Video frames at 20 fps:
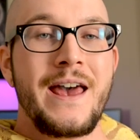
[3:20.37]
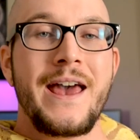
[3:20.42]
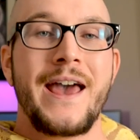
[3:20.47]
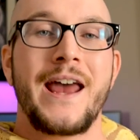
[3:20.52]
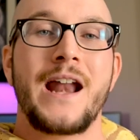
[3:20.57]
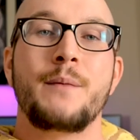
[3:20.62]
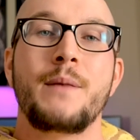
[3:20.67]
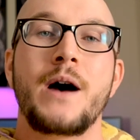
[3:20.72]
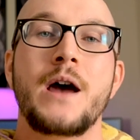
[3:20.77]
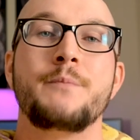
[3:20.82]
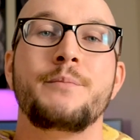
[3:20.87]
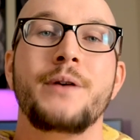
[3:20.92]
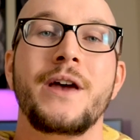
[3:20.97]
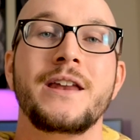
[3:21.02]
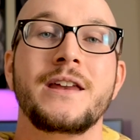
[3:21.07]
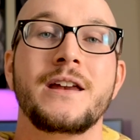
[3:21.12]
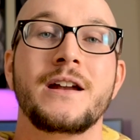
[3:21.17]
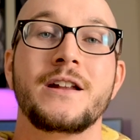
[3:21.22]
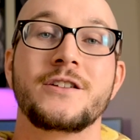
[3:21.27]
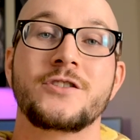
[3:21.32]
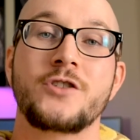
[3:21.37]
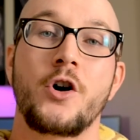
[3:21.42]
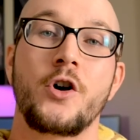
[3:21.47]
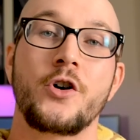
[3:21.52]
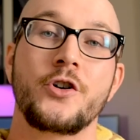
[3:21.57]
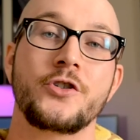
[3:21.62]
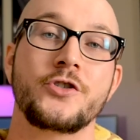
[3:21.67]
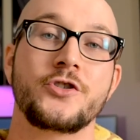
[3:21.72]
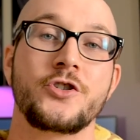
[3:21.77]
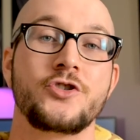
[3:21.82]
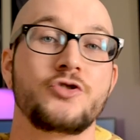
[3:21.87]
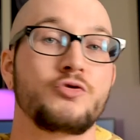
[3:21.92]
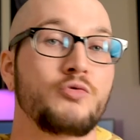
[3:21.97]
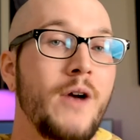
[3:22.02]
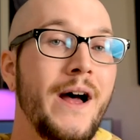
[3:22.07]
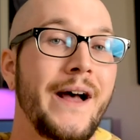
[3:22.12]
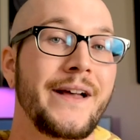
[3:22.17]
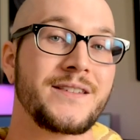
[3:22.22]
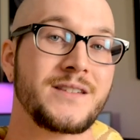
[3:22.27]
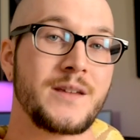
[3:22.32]
And in my opinion, it's harder to
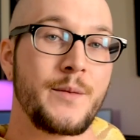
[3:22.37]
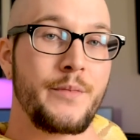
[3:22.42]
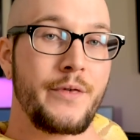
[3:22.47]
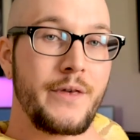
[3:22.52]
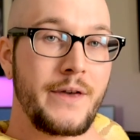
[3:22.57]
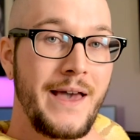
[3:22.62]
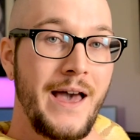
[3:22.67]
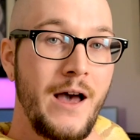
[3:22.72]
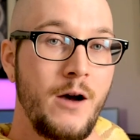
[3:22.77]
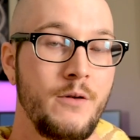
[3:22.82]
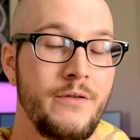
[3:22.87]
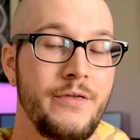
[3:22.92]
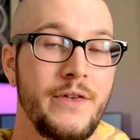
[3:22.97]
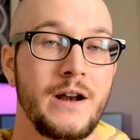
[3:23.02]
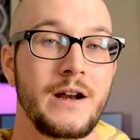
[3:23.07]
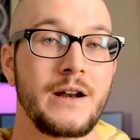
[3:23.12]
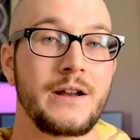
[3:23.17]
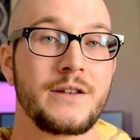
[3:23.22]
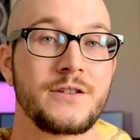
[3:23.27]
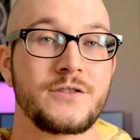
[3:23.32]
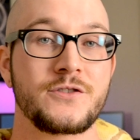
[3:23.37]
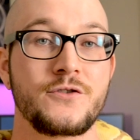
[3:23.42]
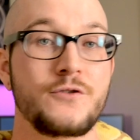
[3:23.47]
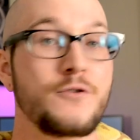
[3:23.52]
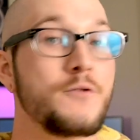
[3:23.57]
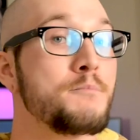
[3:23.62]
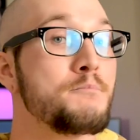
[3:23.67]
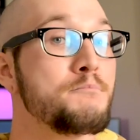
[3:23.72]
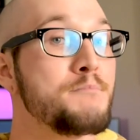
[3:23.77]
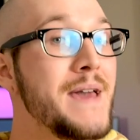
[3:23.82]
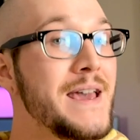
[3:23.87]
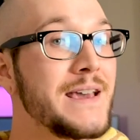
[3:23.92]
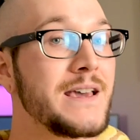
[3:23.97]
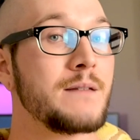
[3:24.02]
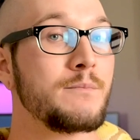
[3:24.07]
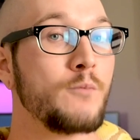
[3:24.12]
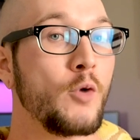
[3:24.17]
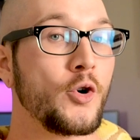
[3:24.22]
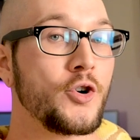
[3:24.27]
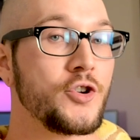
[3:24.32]
dry something out than it is to make
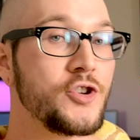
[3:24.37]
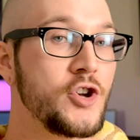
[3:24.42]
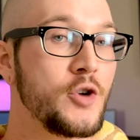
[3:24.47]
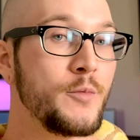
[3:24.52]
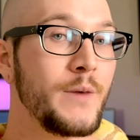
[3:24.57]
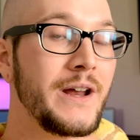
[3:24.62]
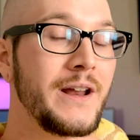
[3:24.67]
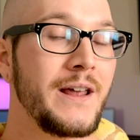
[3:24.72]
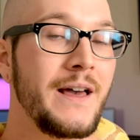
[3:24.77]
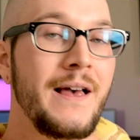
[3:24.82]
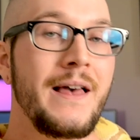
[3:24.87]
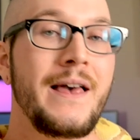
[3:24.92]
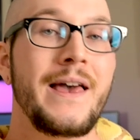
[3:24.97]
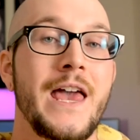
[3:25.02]
it more humid.